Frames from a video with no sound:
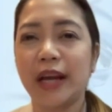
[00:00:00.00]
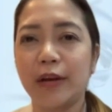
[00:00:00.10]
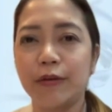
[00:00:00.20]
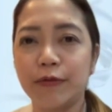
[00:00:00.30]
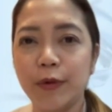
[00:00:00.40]

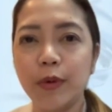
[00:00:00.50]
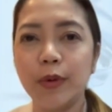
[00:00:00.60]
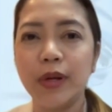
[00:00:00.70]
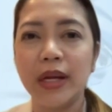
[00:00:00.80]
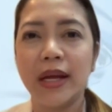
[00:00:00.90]
of
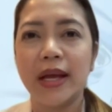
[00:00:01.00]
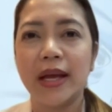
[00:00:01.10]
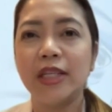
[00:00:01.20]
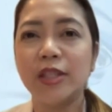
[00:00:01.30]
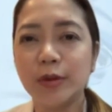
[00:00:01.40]
food,
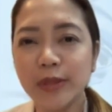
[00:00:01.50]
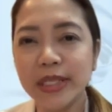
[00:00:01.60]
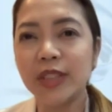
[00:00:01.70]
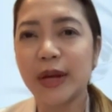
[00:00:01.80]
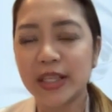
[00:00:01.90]
in choosing
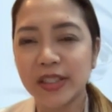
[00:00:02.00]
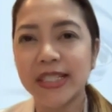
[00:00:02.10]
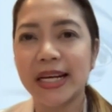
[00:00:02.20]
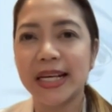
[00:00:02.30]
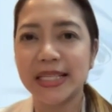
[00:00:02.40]
to
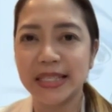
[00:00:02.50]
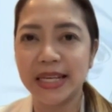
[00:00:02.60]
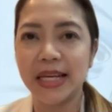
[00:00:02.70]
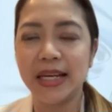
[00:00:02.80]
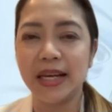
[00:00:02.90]
exercise
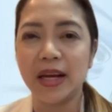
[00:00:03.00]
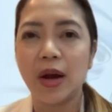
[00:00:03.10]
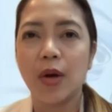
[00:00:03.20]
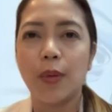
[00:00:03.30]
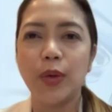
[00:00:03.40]
daily.
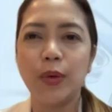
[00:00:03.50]
What do I